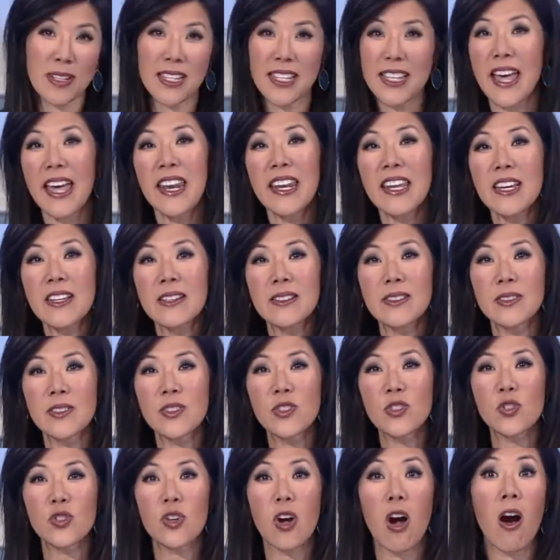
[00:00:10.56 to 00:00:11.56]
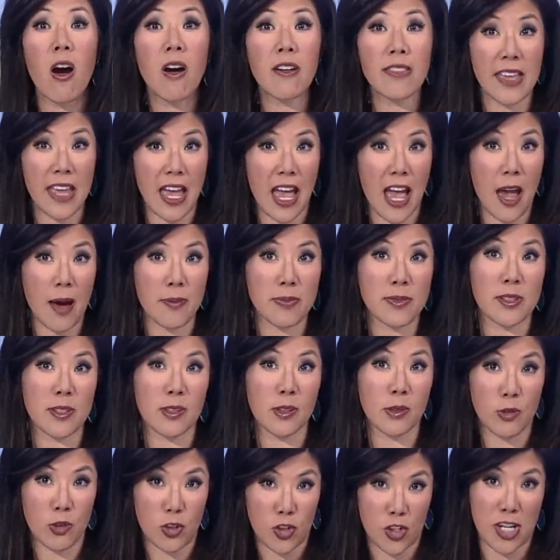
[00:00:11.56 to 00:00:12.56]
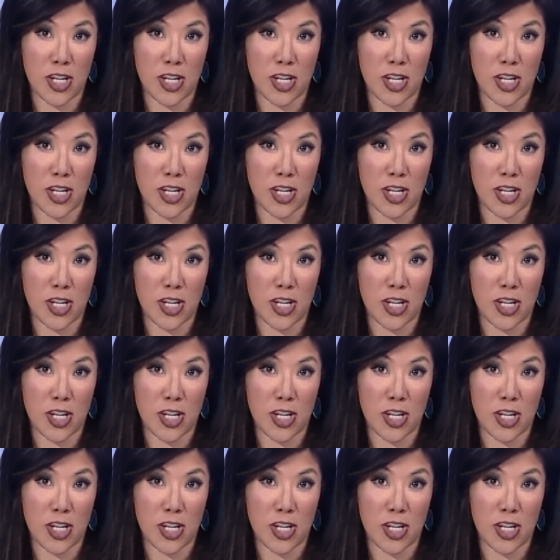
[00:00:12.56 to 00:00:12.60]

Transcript: Millennials are the absolute